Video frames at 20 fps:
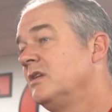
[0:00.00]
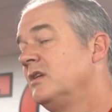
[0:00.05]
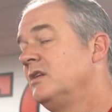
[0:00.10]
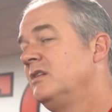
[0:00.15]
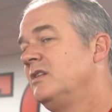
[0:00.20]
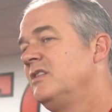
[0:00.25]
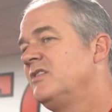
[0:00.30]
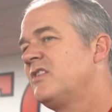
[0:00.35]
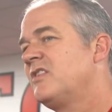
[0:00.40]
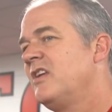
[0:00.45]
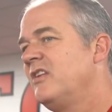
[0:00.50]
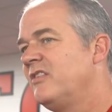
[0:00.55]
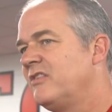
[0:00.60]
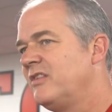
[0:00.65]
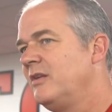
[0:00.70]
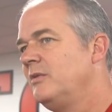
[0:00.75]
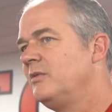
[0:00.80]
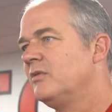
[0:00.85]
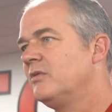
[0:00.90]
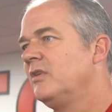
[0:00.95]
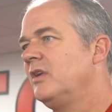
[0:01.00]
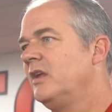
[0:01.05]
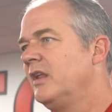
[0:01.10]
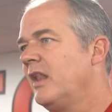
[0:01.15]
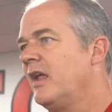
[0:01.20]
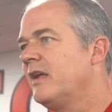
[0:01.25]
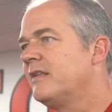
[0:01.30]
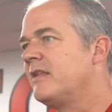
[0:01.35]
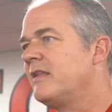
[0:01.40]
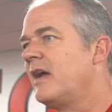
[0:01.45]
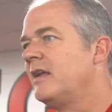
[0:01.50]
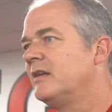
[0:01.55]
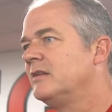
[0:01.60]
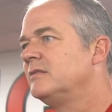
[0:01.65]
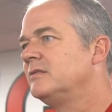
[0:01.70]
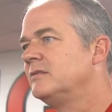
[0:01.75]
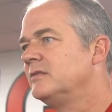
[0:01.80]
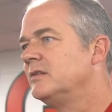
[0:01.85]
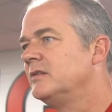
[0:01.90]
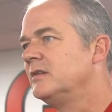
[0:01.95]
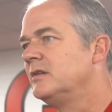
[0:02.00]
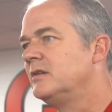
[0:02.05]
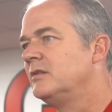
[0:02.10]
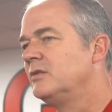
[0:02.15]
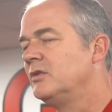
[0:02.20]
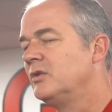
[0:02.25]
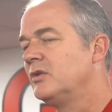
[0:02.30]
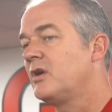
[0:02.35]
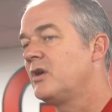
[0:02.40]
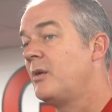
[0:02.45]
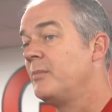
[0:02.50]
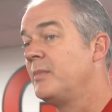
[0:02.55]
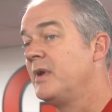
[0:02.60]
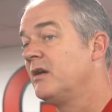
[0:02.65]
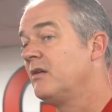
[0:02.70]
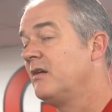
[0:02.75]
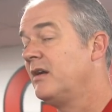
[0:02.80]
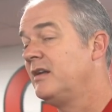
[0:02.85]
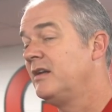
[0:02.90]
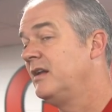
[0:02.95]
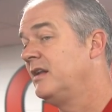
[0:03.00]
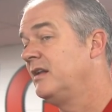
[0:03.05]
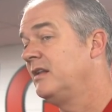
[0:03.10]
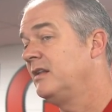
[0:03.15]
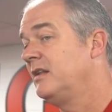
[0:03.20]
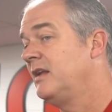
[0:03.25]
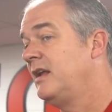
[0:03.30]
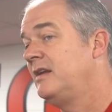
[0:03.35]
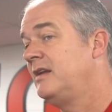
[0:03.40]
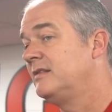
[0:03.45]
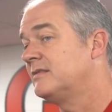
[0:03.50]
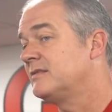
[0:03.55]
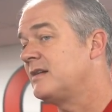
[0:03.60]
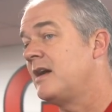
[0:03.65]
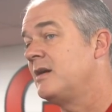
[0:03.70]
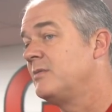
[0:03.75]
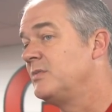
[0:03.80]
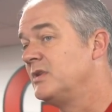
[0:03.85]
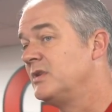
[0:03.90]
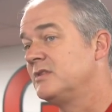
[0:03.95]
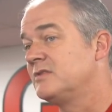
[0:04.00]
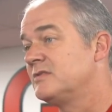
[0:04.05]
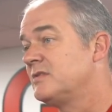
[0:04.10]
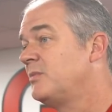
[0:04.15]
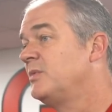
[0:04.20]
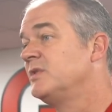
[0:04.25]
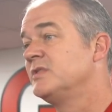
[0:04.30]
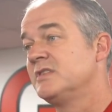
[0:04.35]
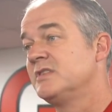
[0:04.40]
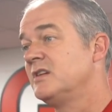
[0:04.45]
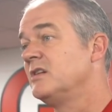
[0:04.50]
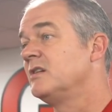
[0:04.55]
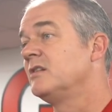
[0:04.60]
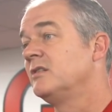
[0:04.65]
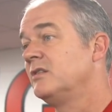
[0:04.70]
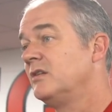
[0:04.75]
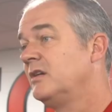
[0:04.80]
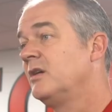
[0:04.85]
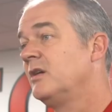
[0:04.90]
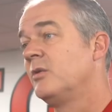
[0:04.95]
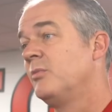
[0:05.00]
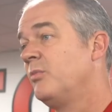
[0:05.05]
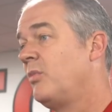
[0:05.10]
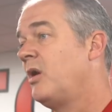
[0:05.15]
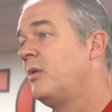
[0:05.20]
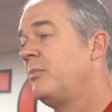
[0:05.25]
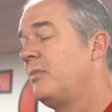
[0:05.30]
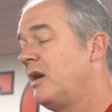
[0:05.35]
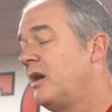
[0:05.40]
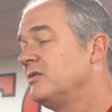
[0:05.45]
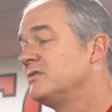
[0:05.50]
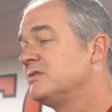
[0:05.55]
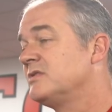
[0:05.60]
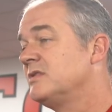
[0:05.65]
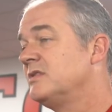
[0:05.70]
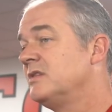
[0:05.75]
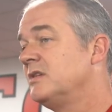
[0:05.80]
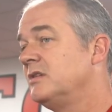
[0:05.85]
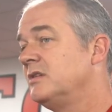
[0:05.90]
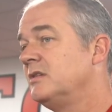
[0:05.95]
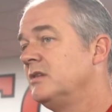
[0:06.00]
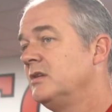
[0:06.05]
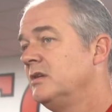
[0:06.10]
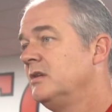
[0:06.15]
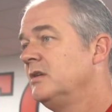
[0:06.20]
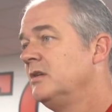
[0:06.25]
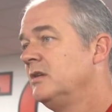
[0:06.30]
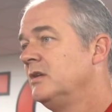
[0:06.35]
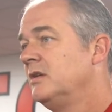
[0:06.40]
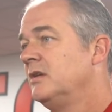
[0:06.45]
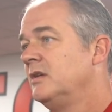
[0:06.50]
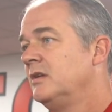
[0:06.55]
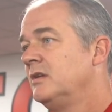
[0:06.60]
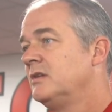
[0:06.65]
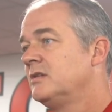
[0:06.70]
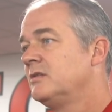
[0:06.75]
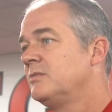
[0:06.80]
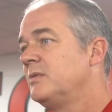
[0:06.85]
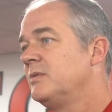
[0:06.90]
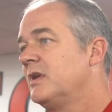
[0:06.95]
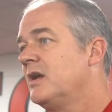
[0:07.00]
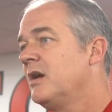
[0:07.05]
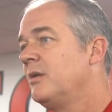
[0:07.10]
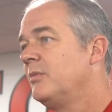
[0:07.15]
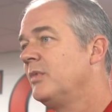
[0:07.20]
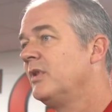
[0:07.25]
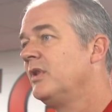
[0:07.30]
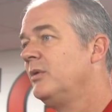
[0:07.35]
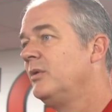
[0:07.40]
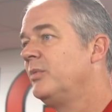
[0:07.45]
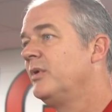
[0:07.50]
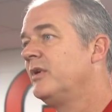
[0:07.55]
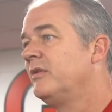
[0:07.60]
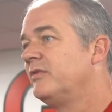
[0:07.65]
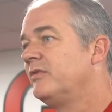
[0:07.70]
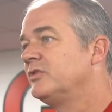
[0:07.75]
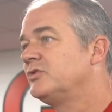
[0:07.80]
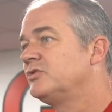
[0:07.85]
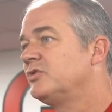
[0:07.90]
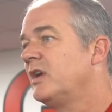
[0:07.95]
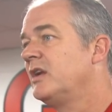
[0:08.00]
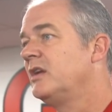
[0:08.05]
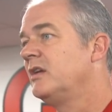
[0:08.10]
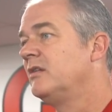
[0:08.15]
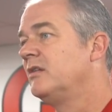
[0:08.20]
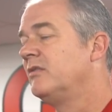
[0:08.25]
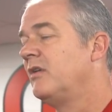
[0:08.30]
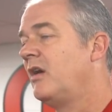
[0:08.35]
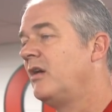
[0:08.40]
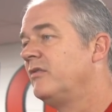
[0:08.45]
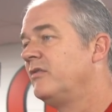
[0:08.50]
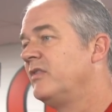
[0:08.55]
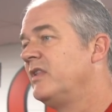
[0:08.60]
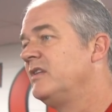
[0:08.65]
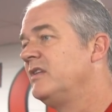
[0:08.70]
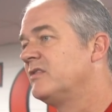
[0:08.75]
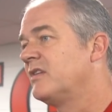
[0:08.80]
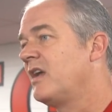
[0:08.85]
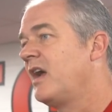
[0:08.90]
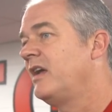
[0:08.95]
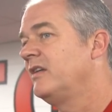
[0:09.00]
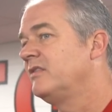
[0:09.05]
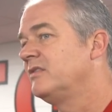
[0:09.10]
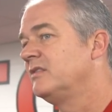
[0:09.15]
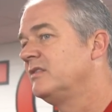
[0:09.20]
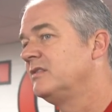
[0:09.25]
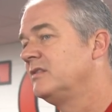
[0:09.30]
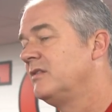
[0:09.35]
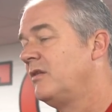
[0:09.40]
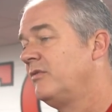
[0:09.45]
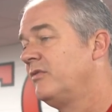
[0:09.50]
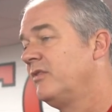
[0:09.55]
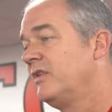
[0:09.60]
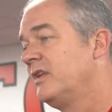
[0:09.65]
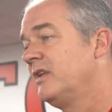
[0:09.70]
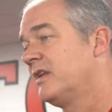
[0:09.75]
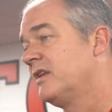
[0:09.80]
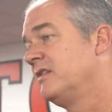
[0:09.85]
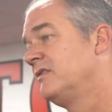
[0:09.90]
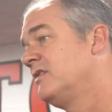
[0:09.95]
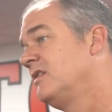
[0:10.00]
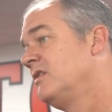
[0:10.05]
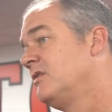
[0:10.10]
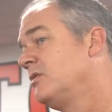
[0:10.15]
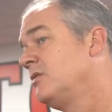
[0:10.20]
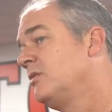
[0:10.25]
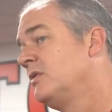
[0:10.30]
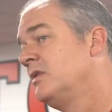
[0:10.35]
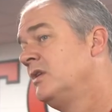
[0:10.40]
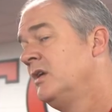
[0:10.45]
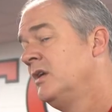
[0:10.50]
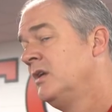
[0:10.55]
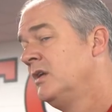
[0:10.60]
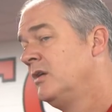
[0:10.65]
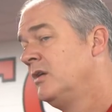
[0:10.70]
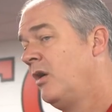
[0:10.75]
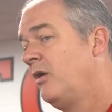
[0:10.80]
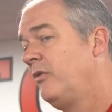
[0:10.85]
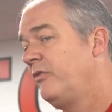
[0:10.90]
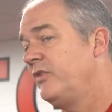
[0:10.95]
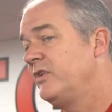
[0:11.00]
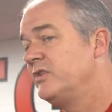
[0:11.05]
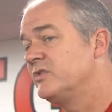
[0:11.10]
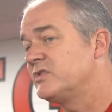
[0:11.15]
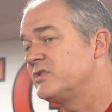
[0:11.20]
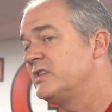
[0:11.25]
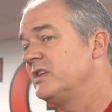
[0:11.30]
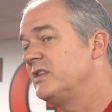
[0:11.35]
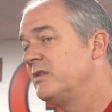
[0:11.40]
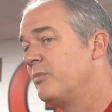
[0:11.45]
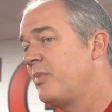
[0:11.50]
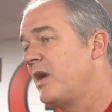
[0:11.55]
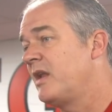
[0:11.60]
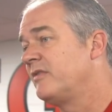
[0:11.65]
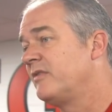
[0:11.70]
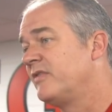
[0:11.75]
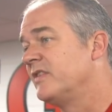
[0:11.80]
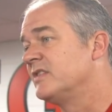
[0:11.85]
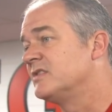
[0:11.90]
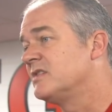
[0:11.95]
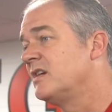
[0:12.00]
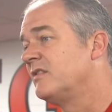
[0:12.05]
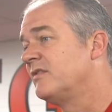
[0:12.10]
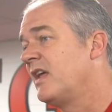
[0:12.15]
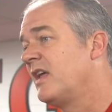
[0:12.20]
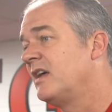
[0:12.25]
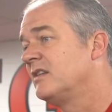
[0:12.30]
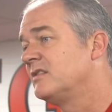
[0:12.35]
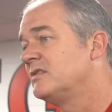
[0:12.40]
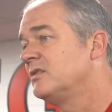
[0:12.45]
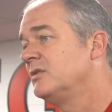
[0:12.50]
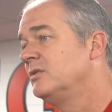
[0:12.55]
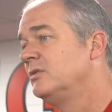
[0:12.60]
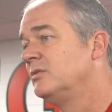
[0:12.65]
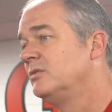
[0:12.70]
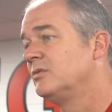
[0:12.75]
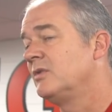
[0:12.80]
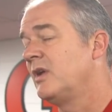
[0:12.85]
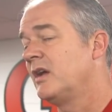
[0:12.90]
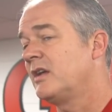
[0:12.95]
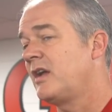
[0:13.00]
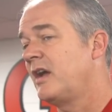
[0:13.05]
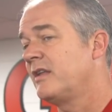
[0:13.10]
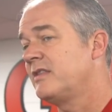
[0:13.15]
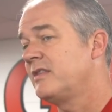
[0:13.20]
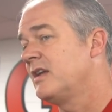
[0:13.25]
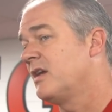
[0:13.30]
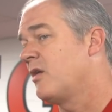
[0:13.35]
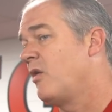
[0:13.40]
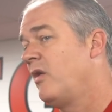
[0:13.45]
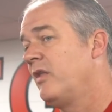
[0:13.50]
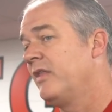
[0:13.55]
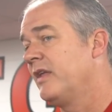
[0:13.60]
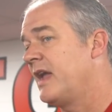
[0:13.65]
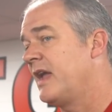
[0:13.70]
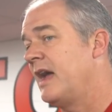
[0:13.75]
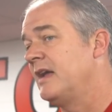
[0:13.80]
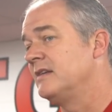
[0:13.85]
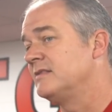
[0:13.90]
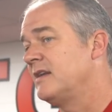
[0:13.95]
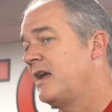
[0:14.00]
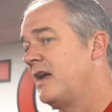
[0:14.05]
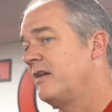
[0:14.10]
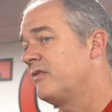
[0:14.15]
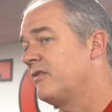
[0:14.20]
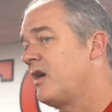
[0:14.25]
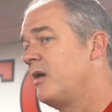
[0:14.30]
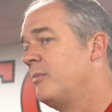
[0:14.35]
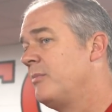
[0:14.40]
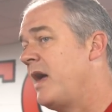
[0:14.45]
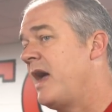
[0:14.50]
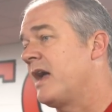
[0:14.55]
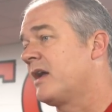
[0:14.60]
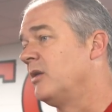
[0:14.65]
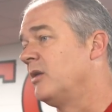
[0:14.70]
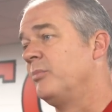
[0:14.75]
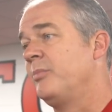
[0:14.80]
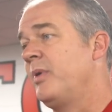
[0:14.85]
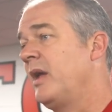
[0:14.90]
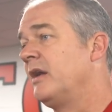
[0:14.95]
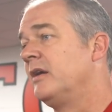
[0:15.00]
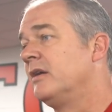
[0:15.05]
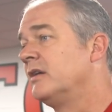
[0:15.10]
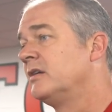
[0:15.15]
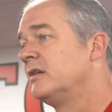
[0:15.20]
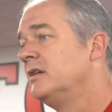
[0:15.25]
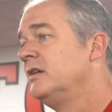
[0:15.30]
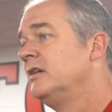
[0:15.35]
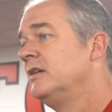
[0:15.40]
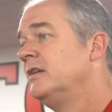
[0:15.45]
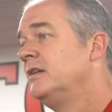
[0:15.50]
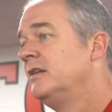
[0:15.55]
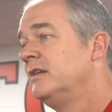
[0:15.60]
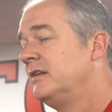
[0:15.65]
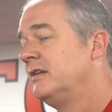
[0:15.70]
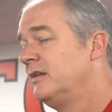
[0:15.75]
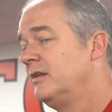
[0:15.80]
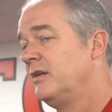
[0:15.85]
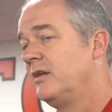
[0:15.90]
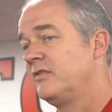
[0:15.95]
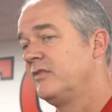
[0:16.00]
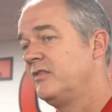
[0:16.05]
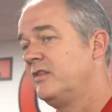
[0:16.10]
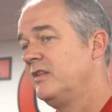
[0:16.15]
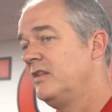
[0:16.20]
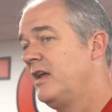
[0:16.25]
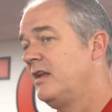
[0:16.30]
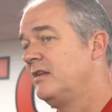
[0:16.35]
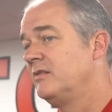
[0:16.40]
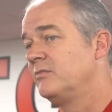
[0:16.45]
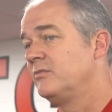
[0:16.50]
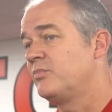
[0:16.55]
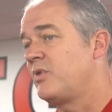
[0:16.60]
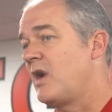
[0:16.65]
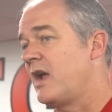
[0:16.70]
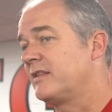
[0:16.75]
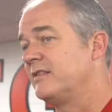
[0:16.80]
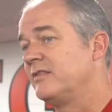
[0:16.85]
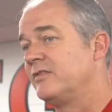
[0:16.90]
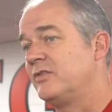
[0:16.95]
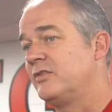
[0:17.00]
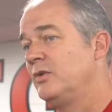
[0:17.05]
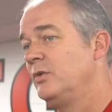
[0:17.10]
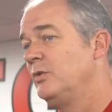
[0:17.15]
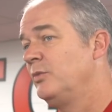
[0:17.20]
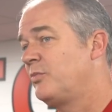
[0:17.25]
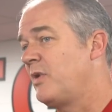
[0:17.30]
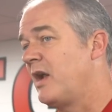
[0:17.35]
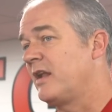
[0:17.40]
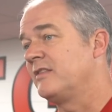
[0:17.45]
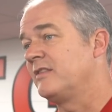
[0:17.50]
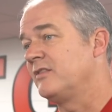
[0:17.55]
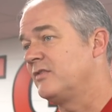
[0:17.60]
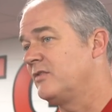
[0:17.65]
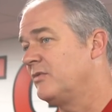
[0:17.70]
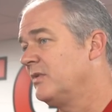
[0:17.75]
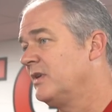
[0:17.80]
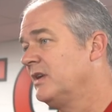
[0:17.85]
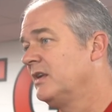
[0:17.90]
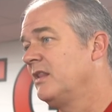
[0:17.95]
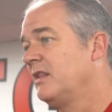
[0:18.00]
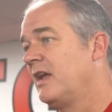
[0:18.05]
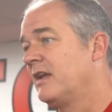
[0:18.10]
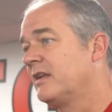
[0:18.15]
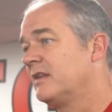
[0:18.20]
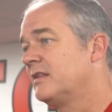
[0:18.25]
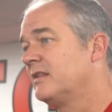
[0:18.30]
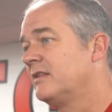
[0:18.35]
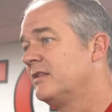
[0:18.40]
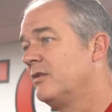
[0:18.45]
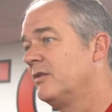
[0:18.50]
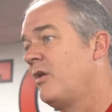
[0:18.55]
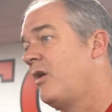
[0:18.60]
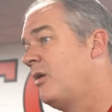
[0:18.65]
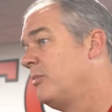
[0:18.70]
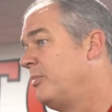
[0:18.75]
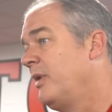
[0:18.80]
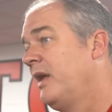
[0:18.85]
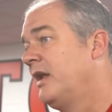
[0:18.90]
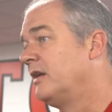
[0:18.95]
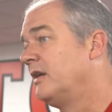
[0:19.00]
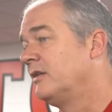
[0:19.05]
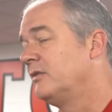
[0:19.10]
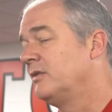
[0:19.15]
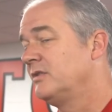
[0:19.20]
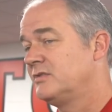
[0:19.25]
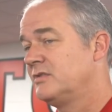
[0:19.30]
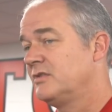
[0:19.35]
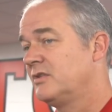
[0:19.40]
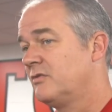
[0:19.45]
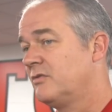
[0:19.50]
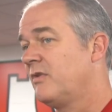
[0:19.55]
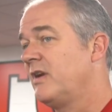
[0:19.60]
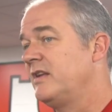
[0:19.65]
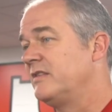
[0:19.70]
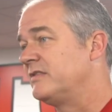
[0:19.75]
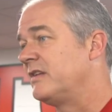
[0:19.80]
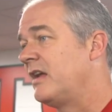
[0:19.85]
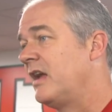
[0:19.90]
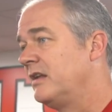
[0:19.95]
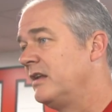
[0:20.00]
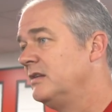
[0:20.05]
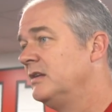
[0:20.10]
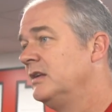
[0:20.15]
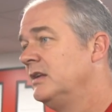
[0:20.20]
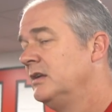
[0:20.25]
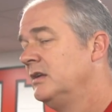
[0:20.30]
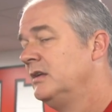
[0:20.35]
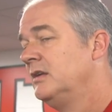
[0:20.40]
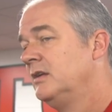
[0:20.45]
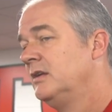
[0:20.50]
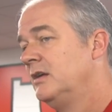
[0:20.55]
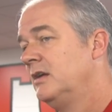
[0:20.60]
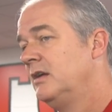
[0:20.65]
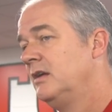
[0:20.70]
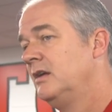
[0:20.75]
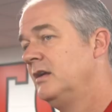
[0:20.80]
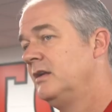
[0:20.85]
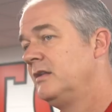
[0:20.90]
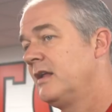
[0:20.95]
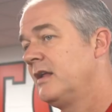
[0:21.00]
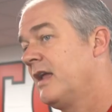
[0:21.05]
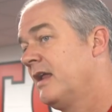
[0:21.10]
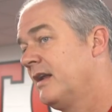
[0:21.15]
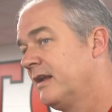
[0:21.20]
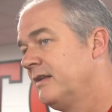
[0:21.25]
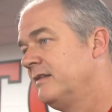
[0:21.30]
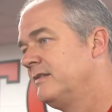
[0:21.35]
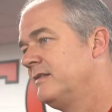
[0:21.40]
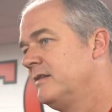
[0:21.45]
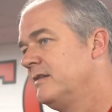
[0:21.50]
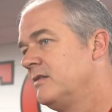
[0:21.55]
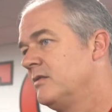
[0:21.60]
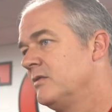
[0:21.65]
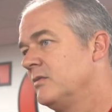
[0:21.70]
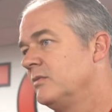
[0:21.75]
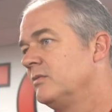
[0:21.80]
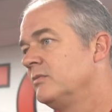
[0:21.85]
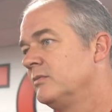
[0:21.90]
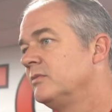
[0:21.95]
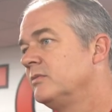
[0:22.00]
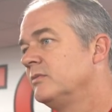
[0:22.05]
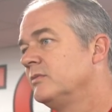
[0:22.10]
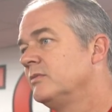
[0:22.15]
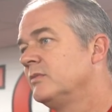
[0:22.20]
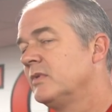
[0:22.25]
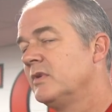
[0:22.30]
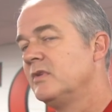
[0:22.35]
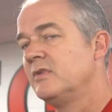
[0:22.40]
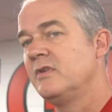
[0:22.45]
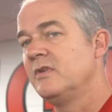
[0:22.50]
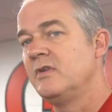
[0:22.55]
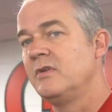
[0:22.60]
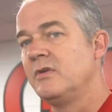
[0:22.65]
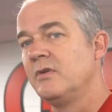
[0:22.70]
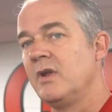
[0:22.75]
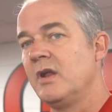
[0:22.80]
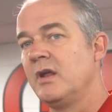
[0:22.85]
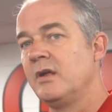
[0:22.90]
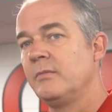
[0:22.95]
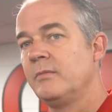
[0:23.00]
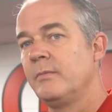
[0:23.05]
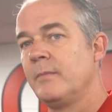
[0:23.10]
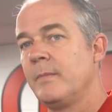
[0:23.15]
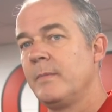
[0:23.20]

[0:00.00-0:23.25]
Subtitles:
And these kids seem to really like that. You know, you'll come here any time and someone's here. You'll hear a ball bouncing, and it's become a little bit of a trait of these guys, and hopefully it continue. And hopefully you see the benefits of that too. Like, I think all the guys that have come back are better. You know, I see that in practice two, practice three, like they're all better. It's a great sign, and they gotta continue that.